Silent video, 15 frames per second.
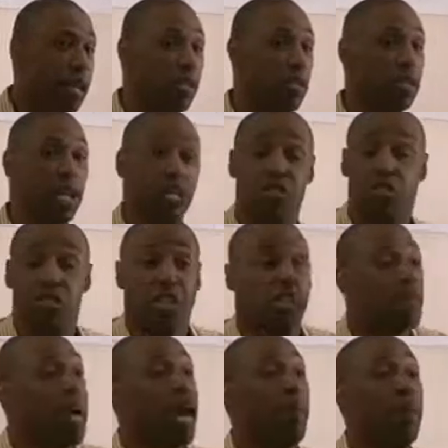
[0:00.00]
100,000
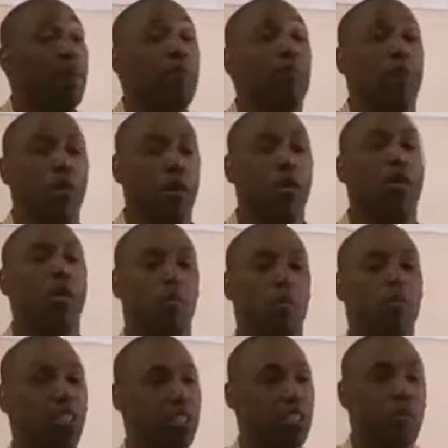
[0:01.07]
shares. I may be wrong,
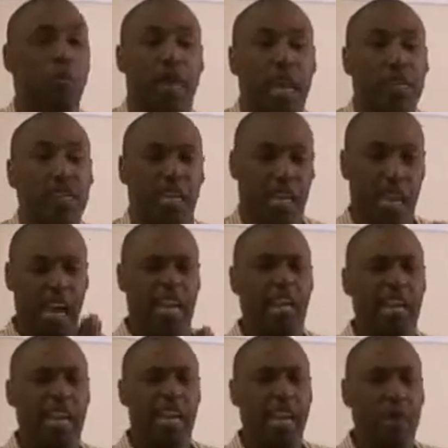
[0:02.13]
but just imagine had
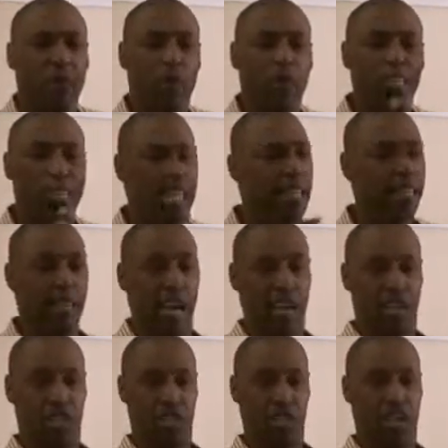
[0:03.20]
they gave her
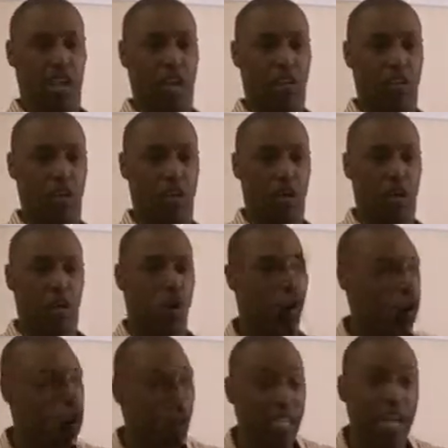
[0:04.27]
10,000 shares.
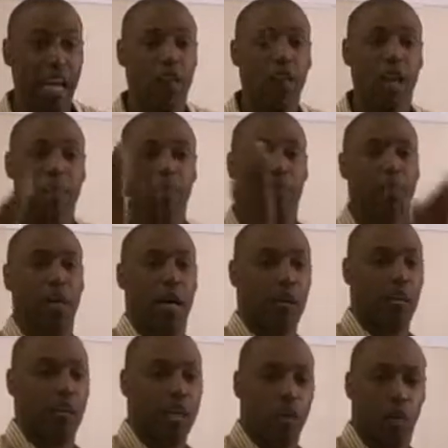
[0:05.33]
When they went
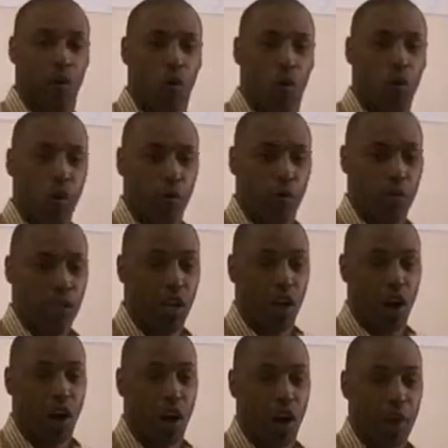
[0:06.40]
public, what was
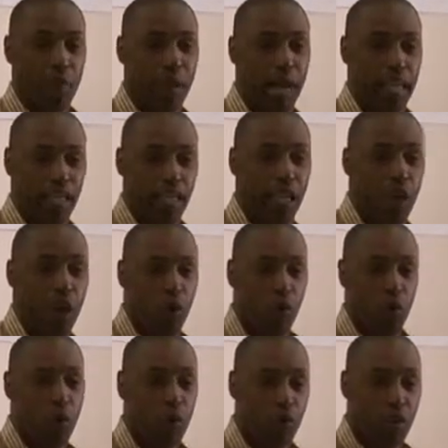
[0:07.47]
her
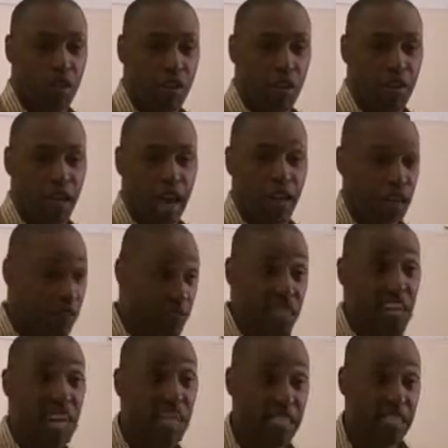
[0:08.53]
value if
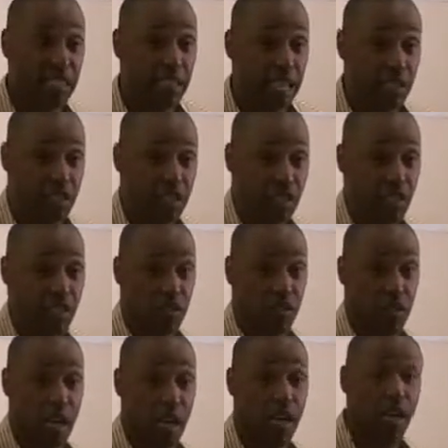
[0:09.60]
she had 10,000 shares of
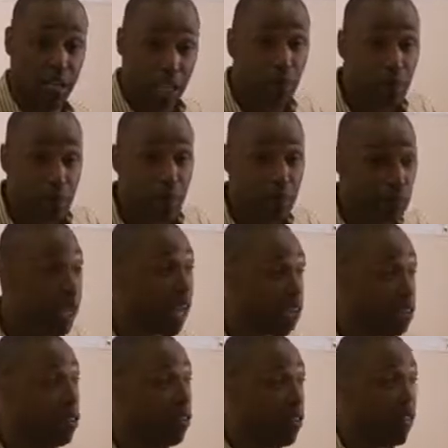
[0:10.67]
stock? It went up to like
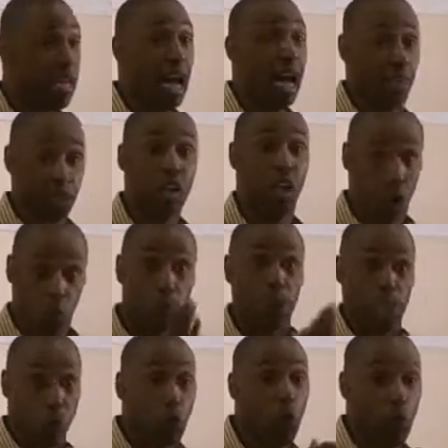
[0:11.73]
$200
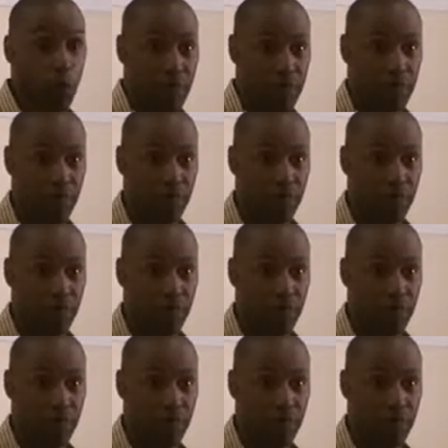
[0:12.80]
when it opened.